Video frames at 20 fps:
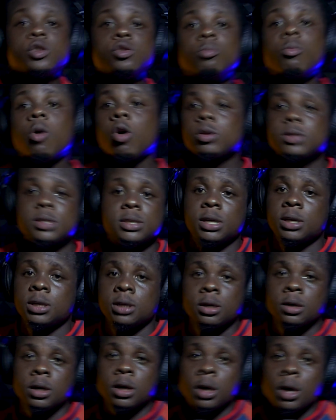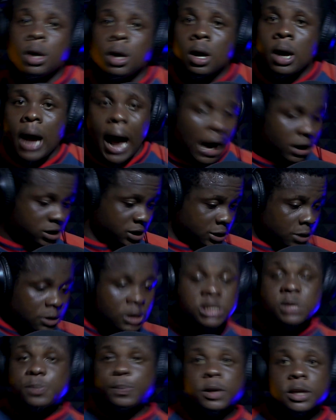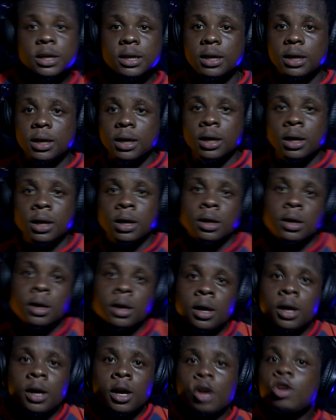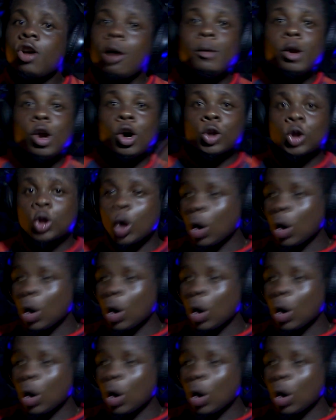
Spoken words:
too bossy. Action is speaky. You no belong